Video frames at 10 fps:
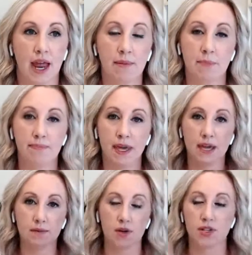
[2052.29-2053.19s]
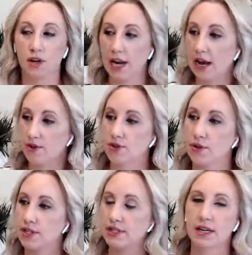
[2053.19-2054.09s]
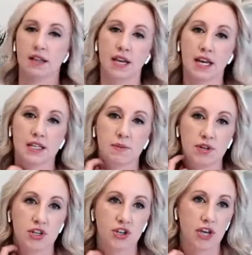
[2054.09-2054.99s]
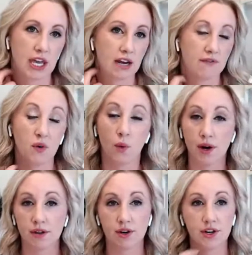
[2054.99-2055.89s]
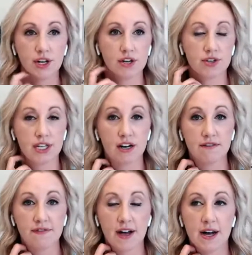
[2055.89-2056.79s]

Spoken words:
I'm a big person on outsource and delegate as much as you can. If you want to learn it yourself,